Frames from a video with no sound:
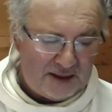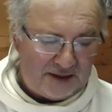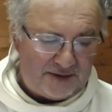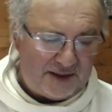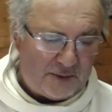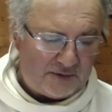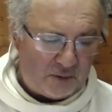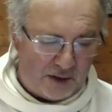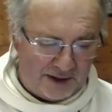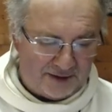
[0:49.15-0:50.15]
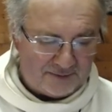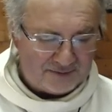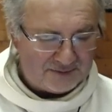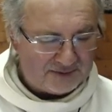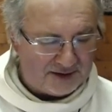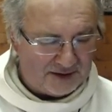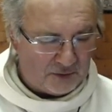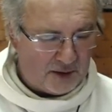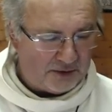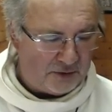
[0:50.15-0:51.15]
And then he went away, and the
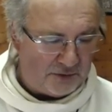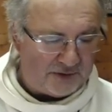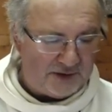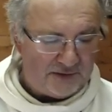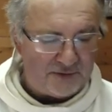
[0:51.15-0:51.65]
one who received